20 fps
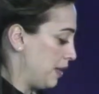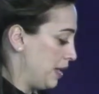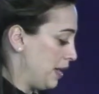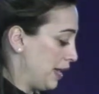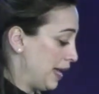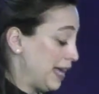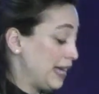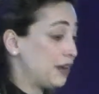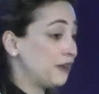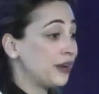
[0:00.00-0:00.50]

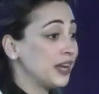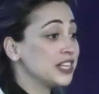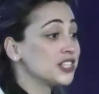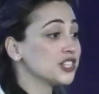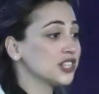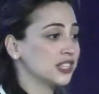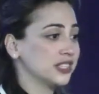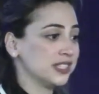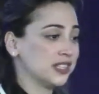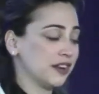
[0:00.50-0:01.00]

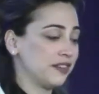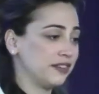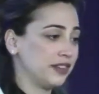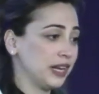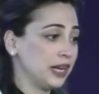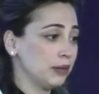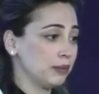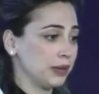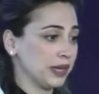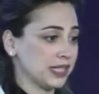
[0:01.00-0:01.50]
iterations of
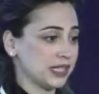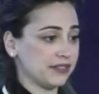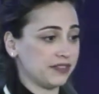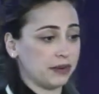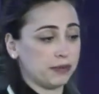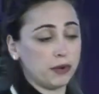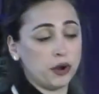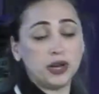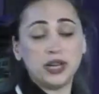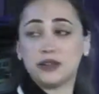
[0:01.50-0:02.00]
littleBits
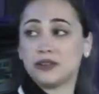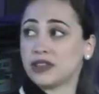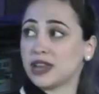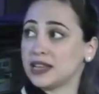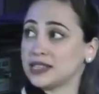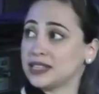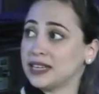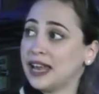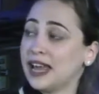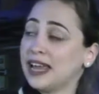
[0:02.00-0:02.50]
from early
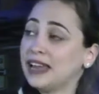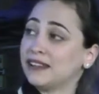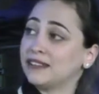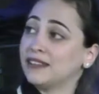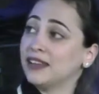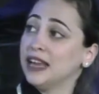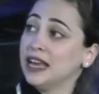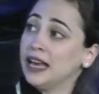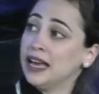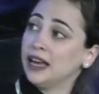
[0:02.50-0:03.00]
2008,
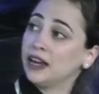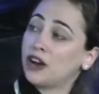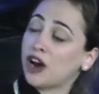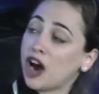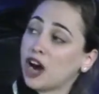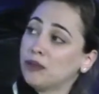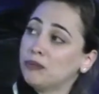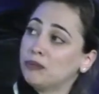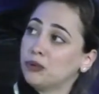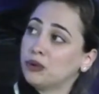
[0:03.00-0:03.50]
a
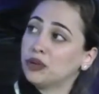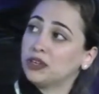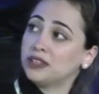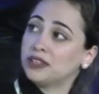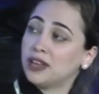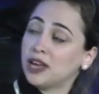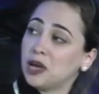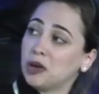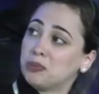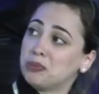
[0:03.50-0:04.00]
cardboard
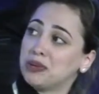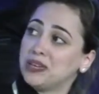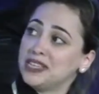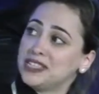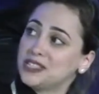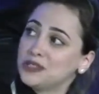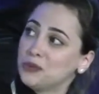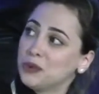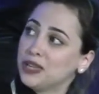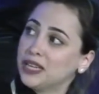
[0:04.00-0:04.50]
piece
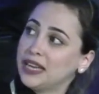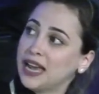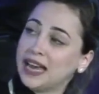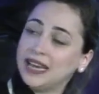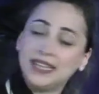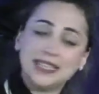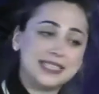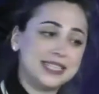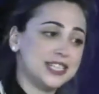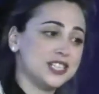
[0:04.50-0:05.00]
with an
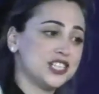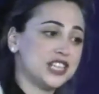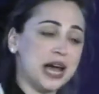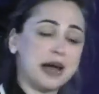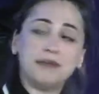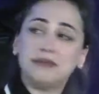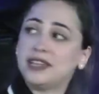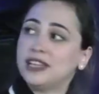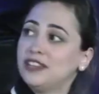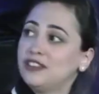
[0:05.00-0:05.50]
LED
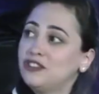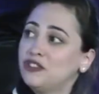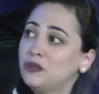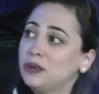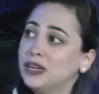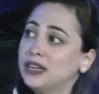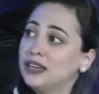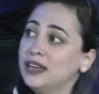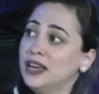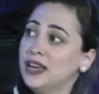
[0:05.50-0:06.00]
jammed into
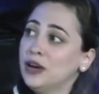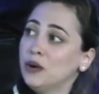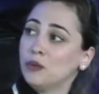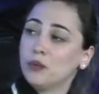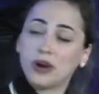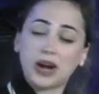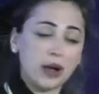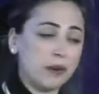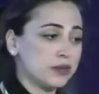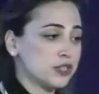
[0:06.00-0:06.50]
it, where
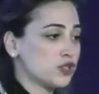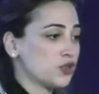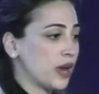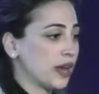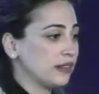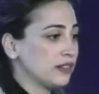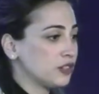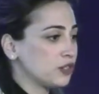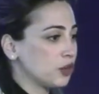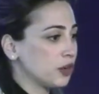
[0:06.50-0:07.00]
I was trying
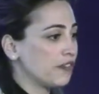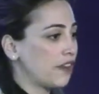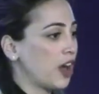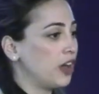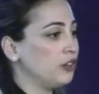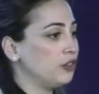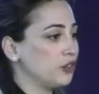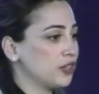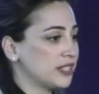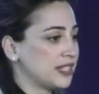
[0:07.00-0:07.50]
to sort of
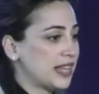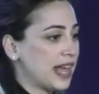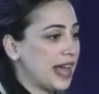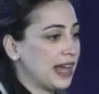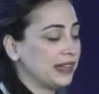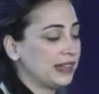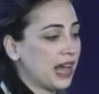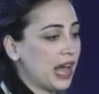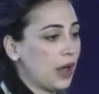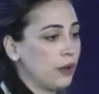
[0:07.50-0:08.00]

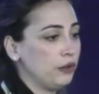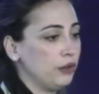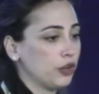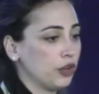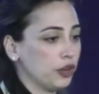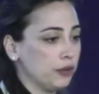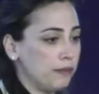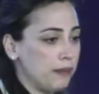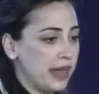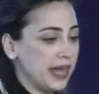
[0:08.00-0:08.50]
understand how you
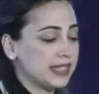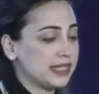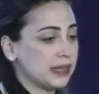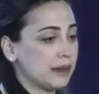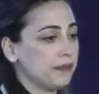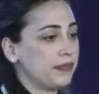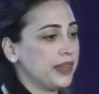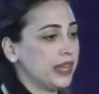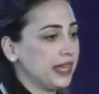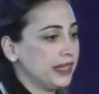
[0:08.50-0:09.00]
could make
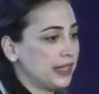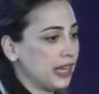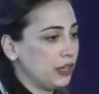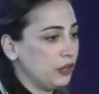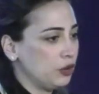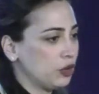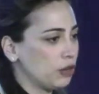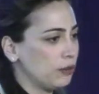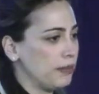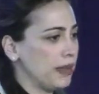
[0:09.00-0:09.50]
something that you
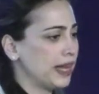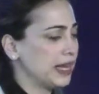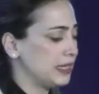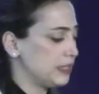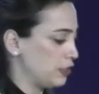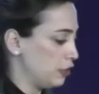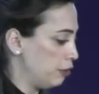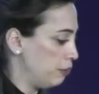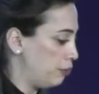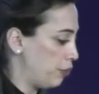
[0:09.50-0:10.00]
can make
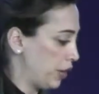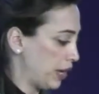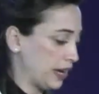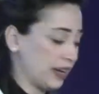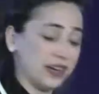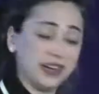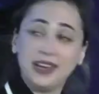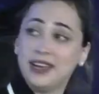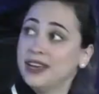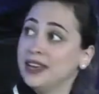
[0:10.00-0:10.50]
into a
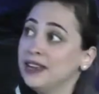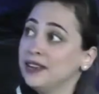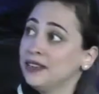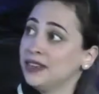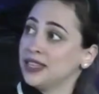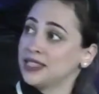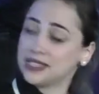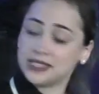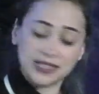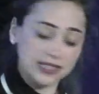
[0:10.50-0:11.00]
brick.
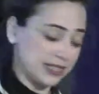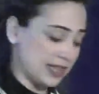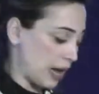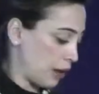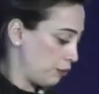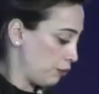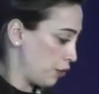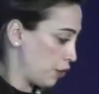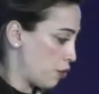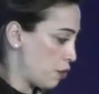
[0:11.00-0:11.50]
This is a
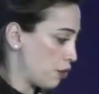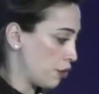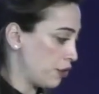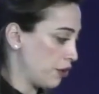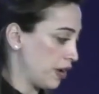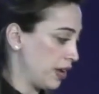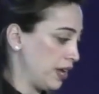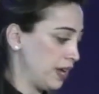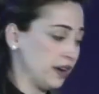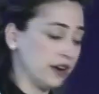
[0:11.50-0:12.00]
sound recorder
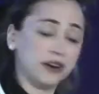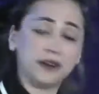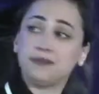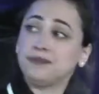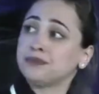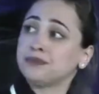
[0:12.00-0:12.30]
here,